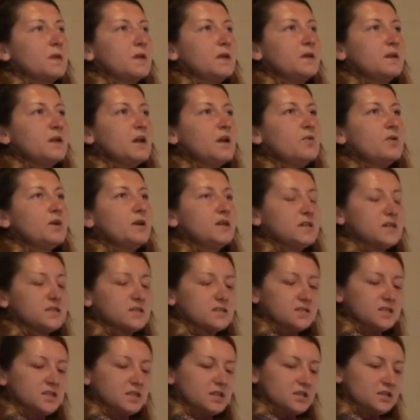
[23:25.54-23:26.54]
And now I
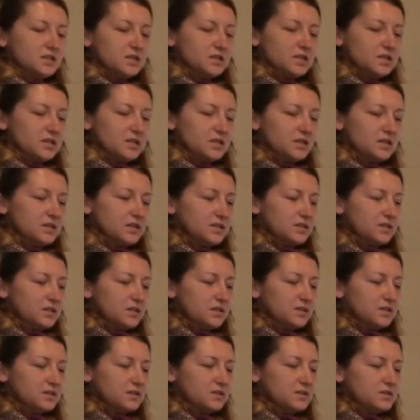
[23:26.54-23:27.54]
can see
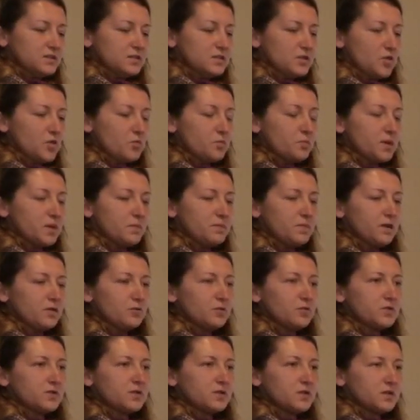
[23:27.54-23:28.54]
in the nursing home,
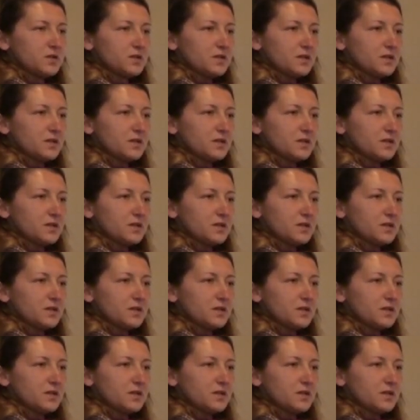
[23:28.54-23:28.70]
people were,